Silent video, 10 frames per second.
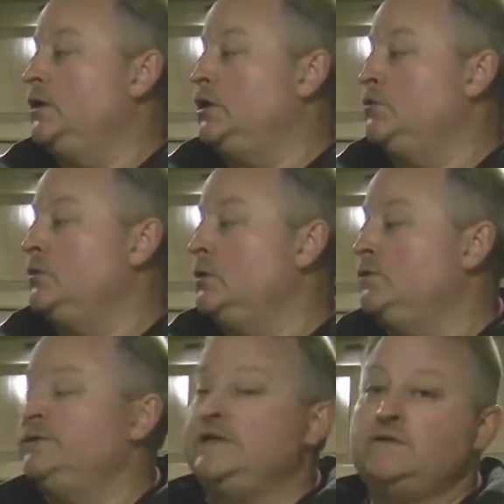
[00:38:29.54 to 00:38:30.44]
You will
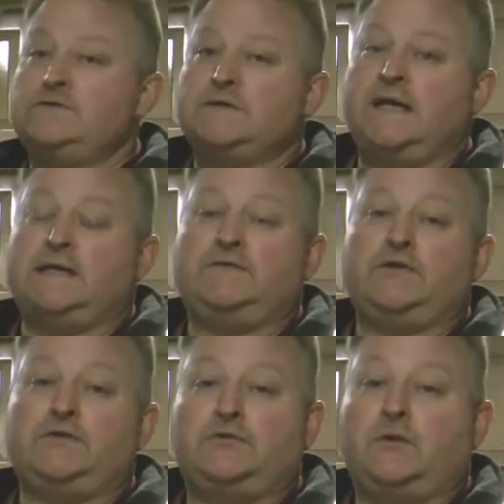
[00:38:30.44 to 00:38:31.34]
only use that if
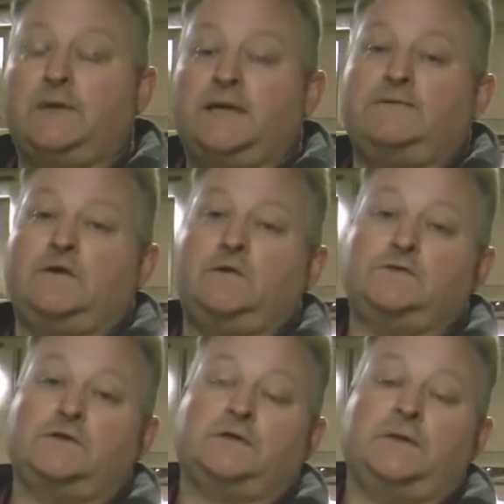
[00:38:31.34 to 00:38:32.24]
you don't have the
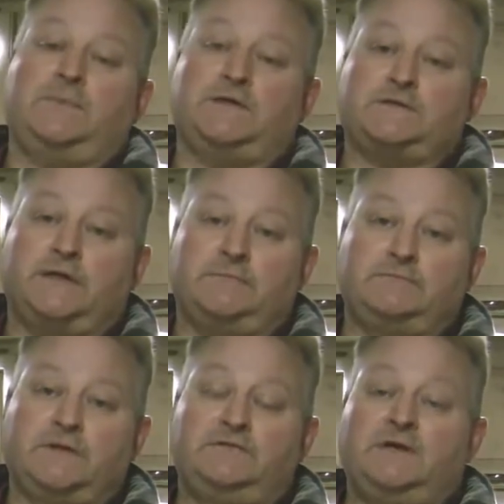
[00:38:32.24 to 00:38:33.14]
hose hooked up outside.
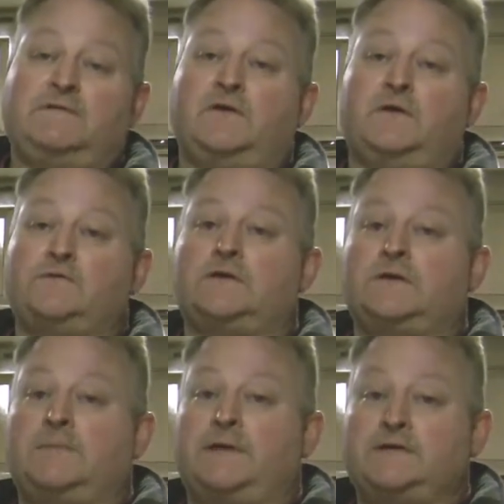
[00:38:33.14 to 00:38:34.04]
If you have the hose
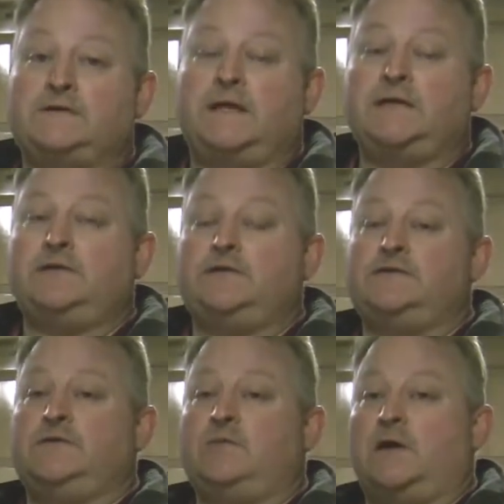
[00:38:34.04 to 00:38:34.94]
hooked up outside, you're
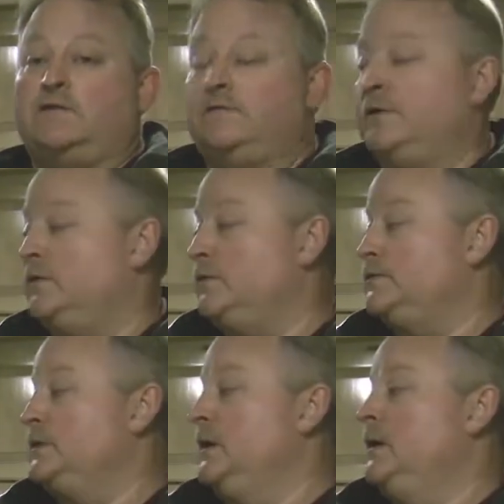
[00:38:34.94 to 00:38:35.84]
using water from the hose.